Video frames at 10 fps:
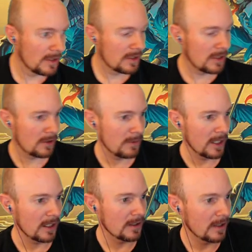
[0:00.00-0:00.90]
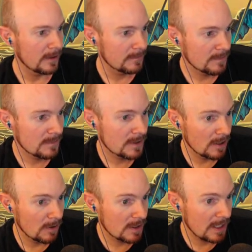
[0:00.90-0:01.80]
tier ranking there.
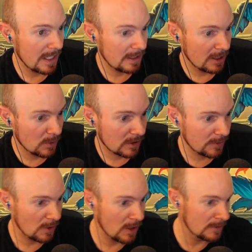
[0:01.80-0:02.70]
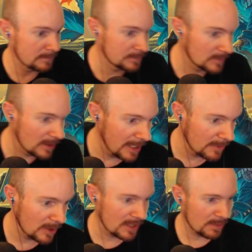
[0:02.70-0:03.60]
So does that link work for you all?
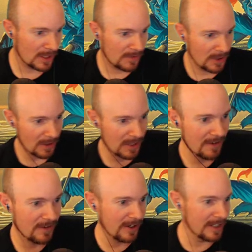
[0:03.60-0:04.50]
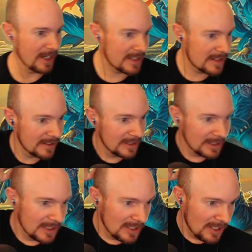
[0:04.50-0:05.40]
Command works works for you. Okay, very nice.
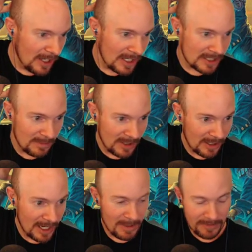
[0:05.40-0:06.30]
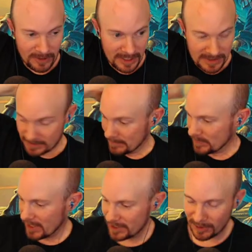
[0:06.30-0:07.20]
Awesome. All right, my friends.
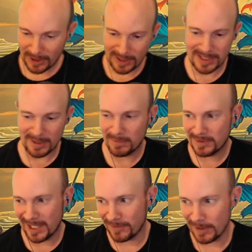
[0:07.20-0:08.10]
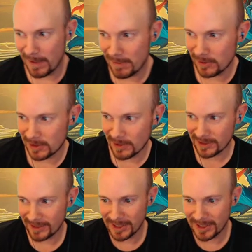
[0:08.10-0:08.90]
I know there are some definitely people who don't agree